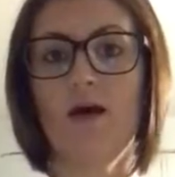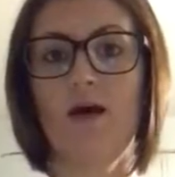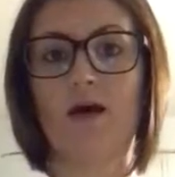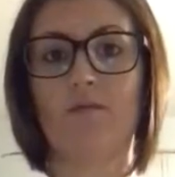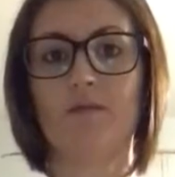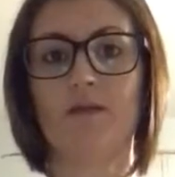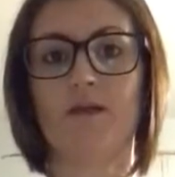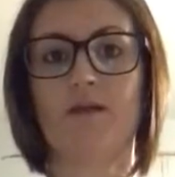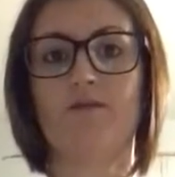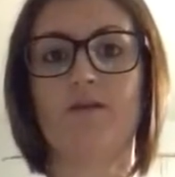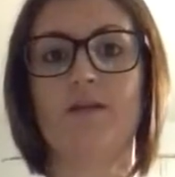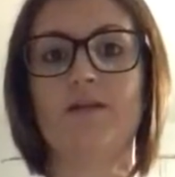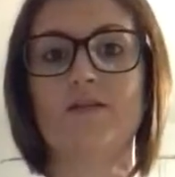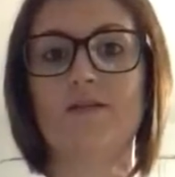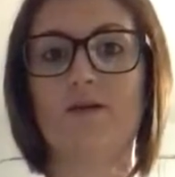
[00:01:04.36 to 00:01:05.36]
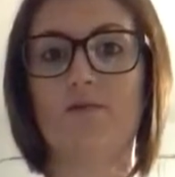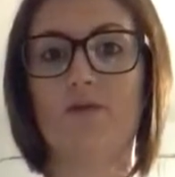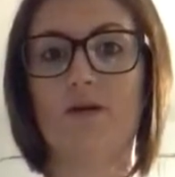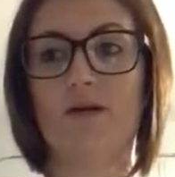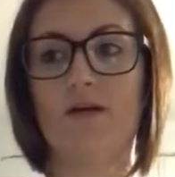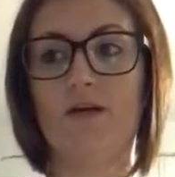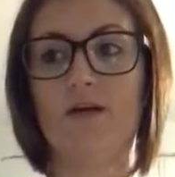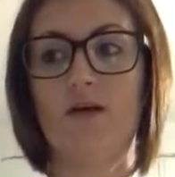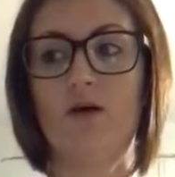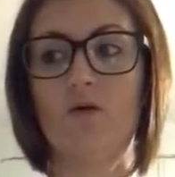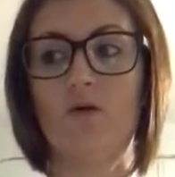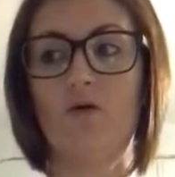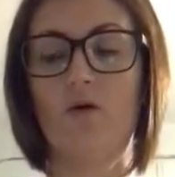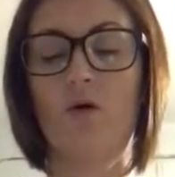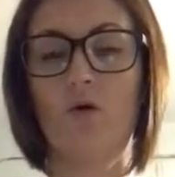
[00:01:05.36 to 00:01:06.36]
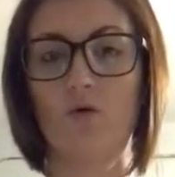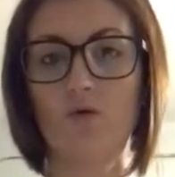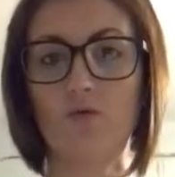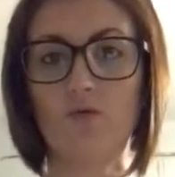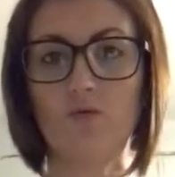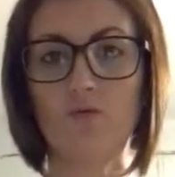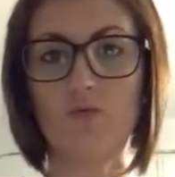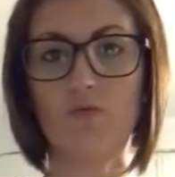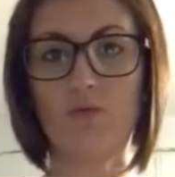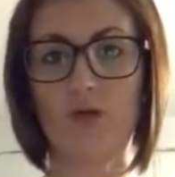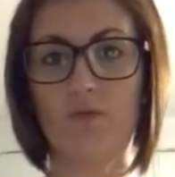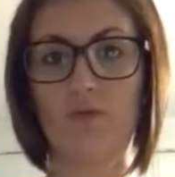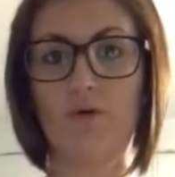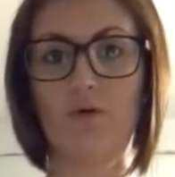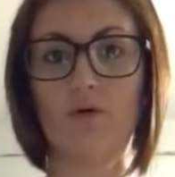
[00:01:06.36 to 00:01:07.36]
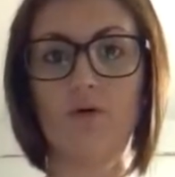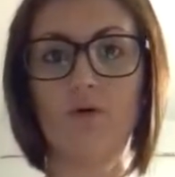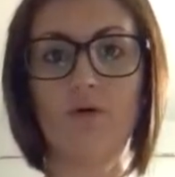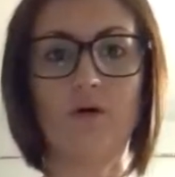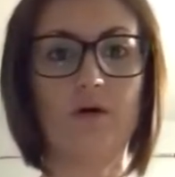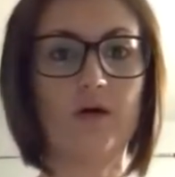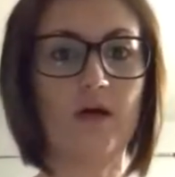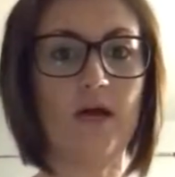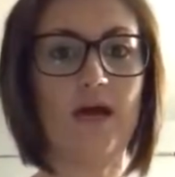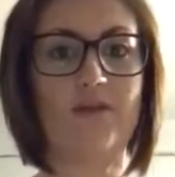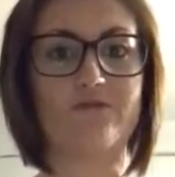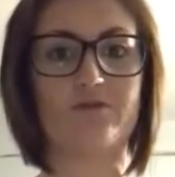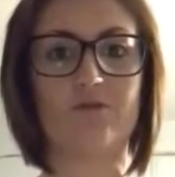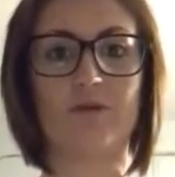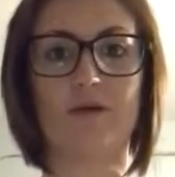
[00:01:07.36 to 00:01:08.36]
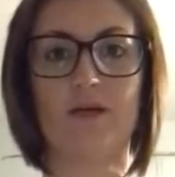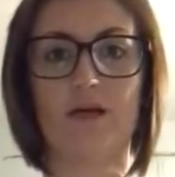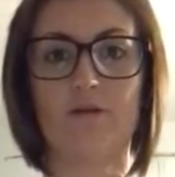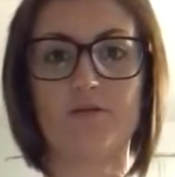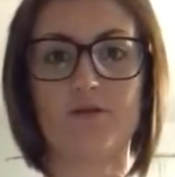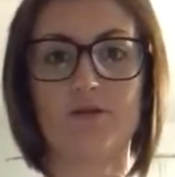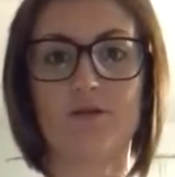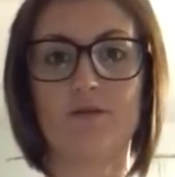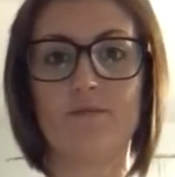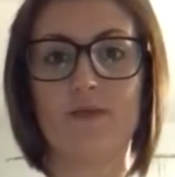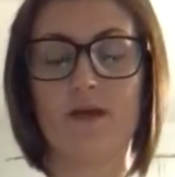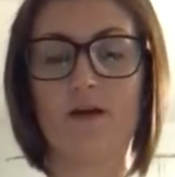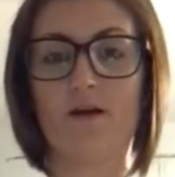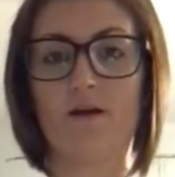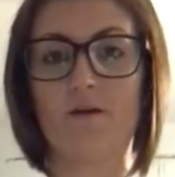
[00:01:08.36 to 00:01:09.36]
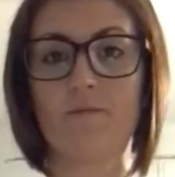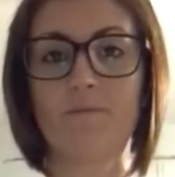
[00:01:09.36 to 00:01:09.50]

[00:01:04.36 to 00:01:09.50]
A lot of it is that we hold people after we capture them there.